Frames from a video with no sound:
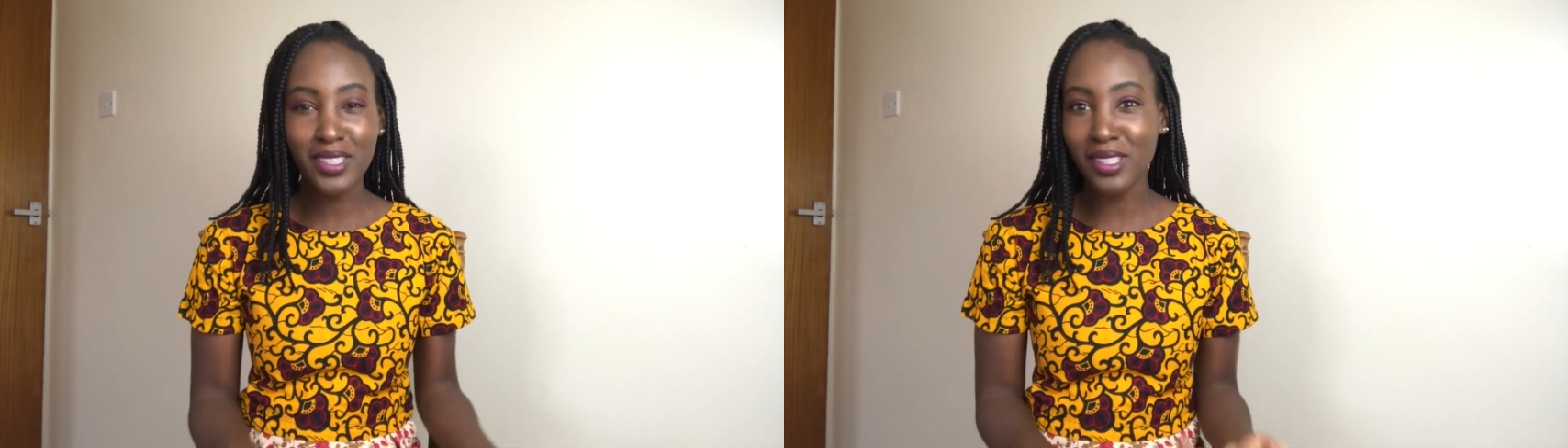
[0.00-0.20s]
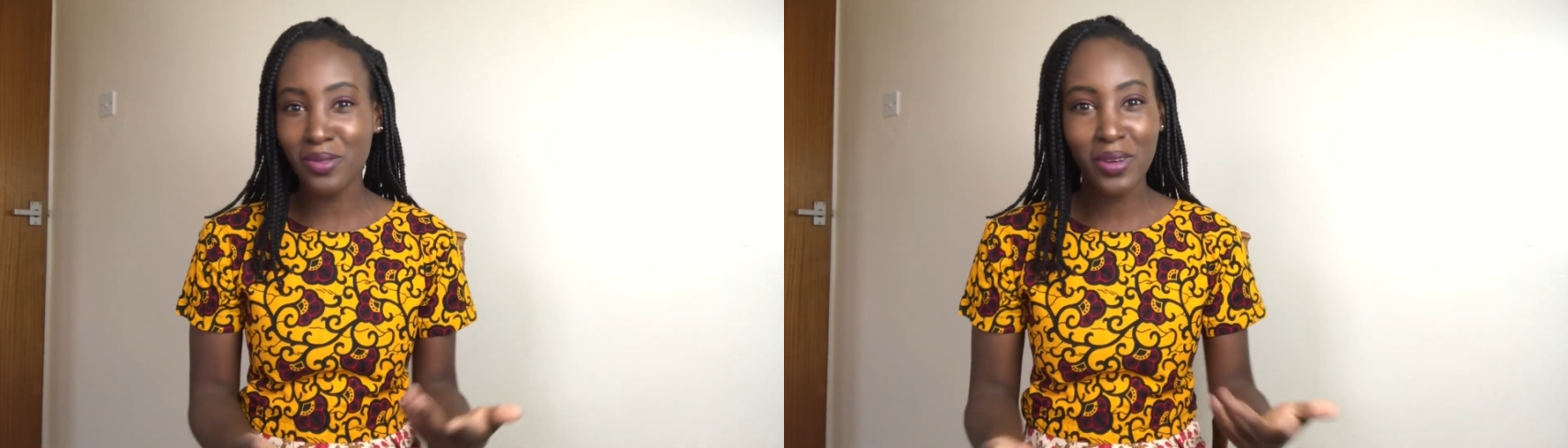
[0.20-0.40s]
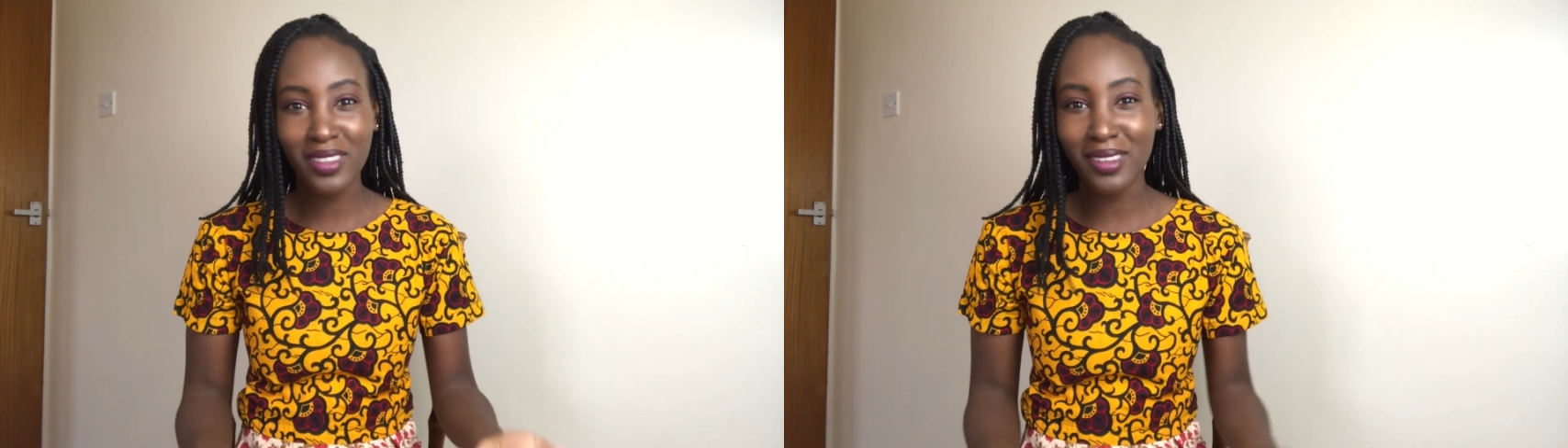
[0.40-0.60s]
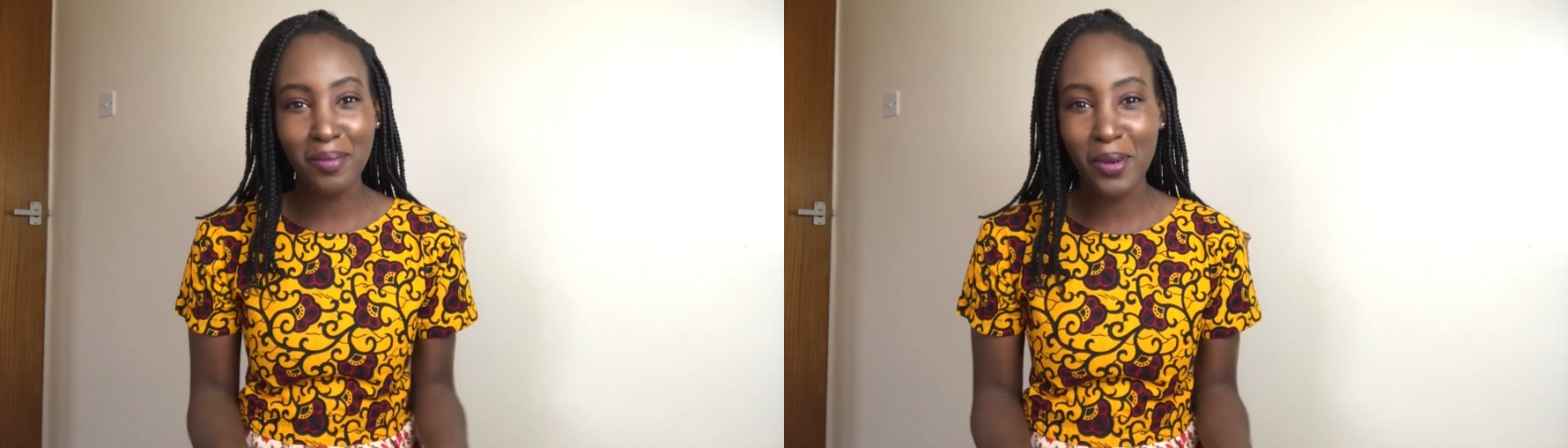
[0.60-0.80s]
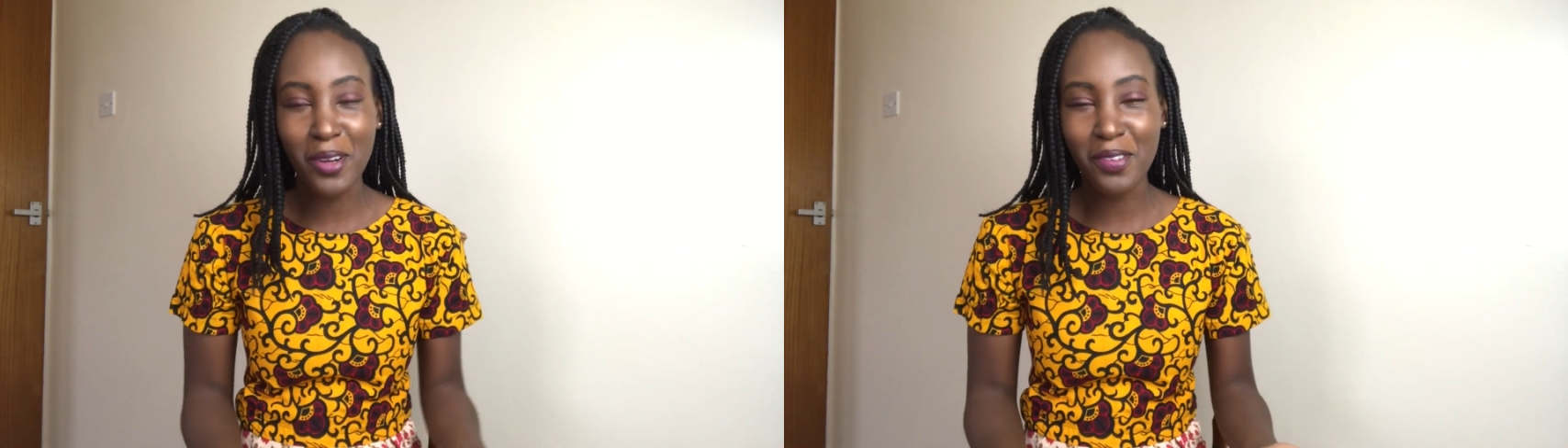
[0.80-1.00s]
That's what the
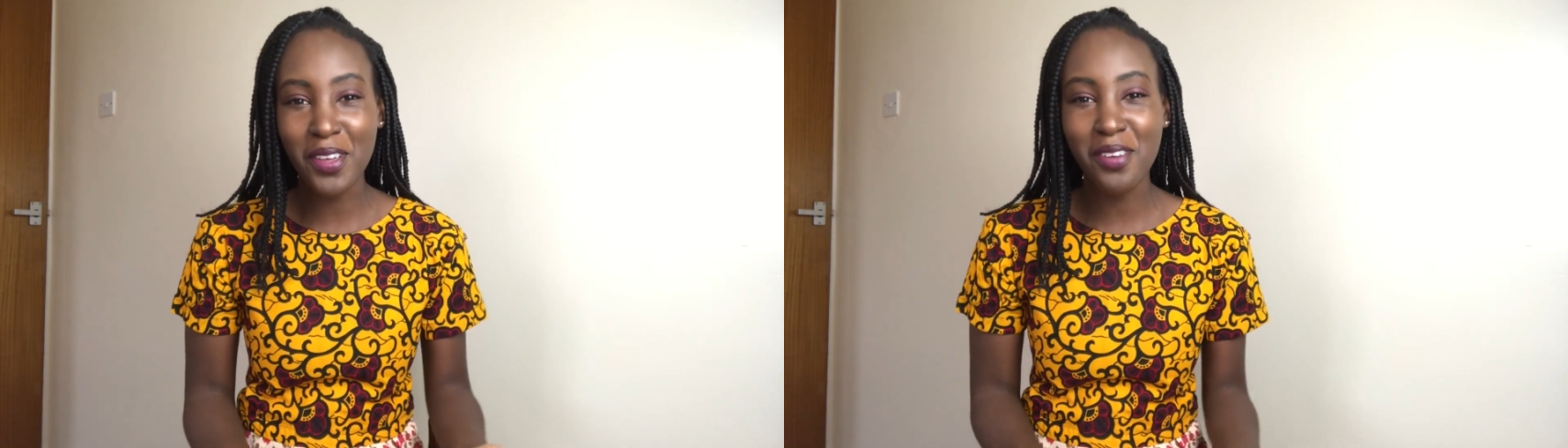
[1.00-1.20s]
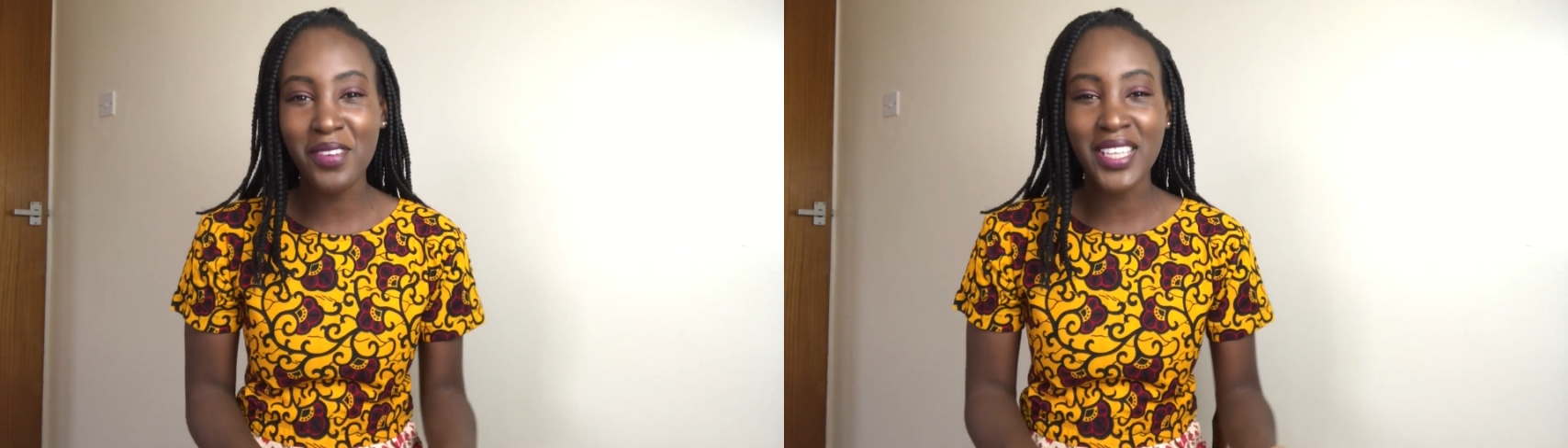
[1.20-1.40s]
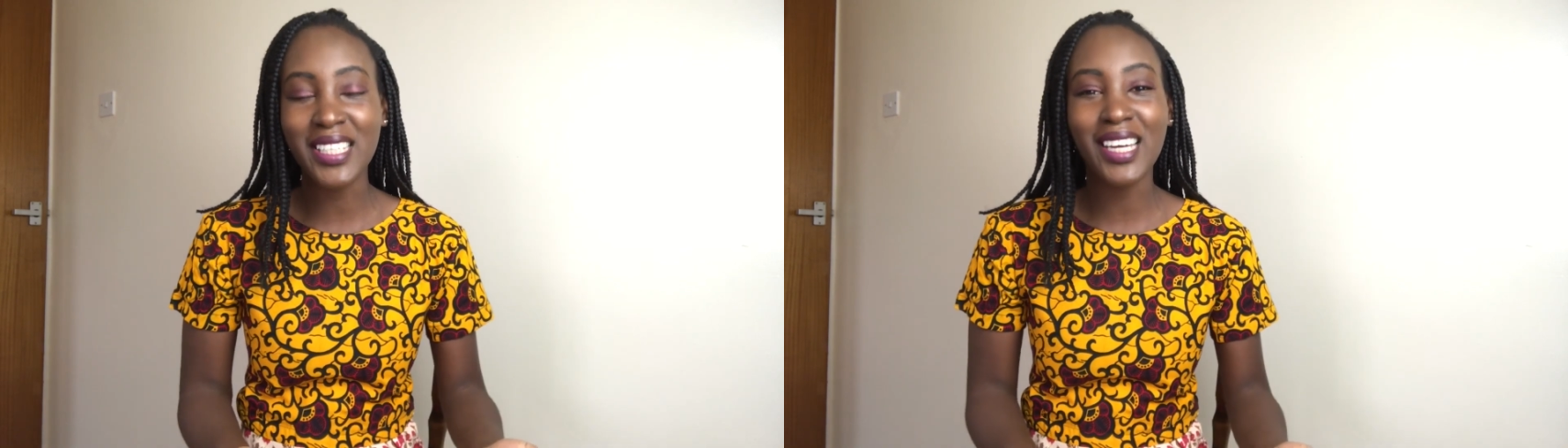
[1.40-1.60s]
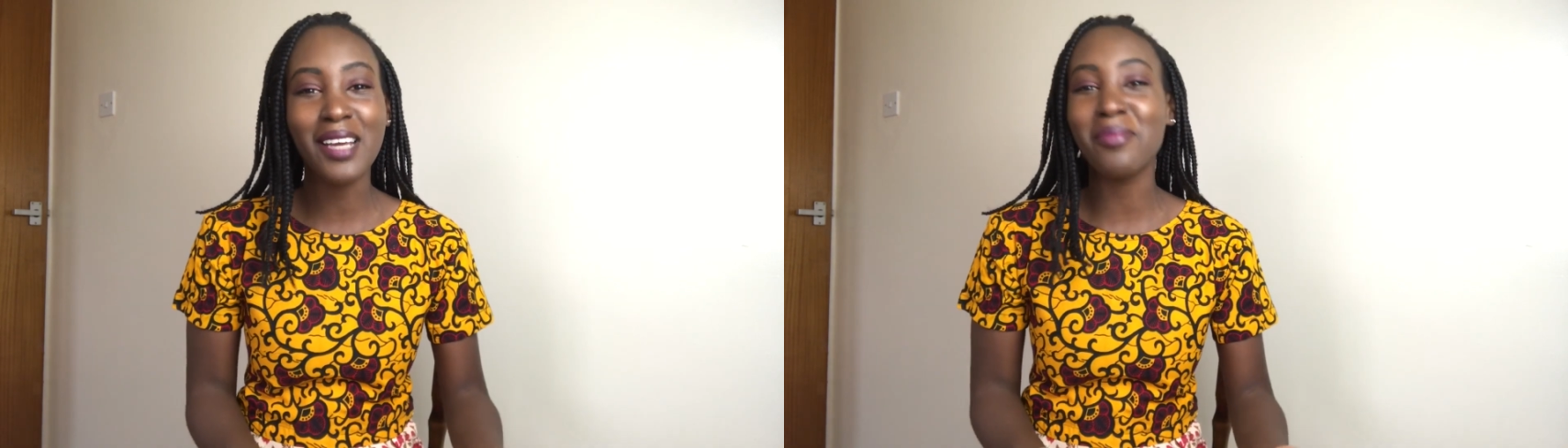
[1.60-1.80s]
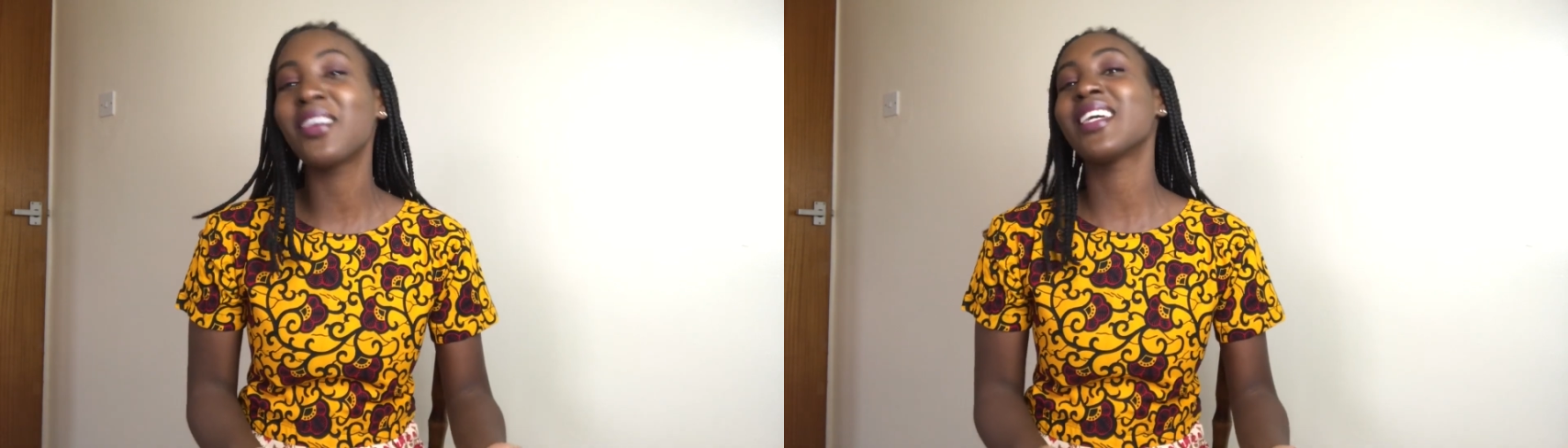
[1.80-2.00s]
point of a university
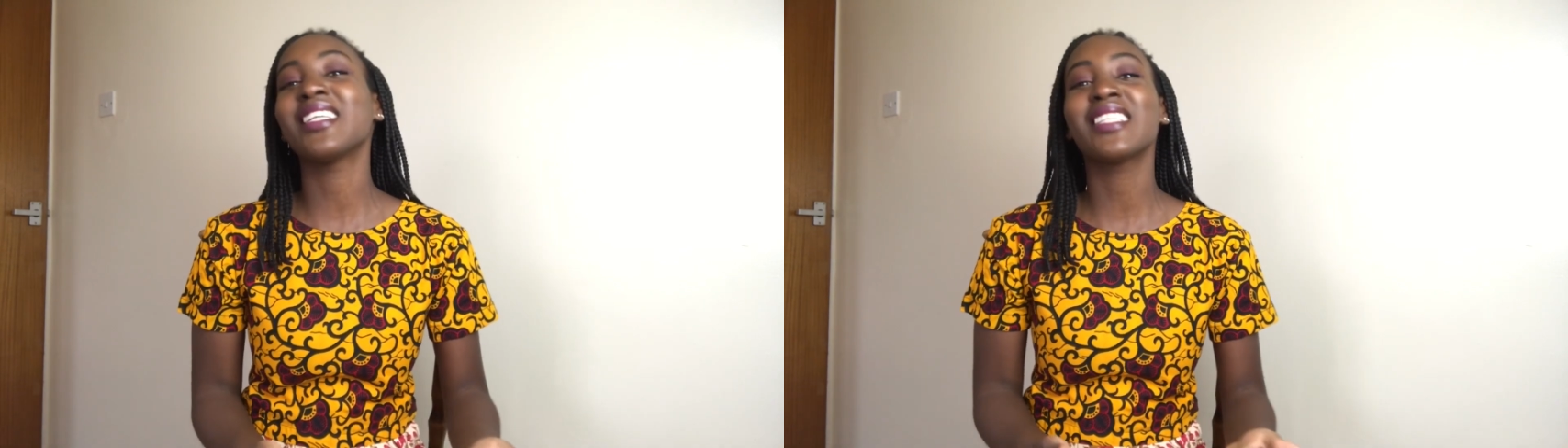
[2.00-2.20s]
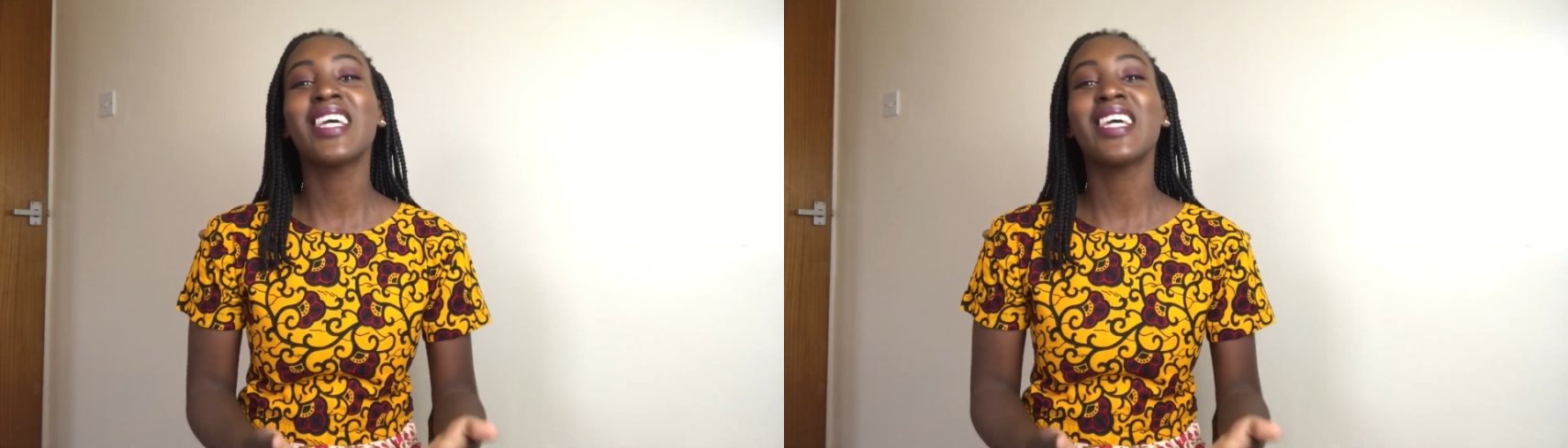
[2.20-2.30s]
library is.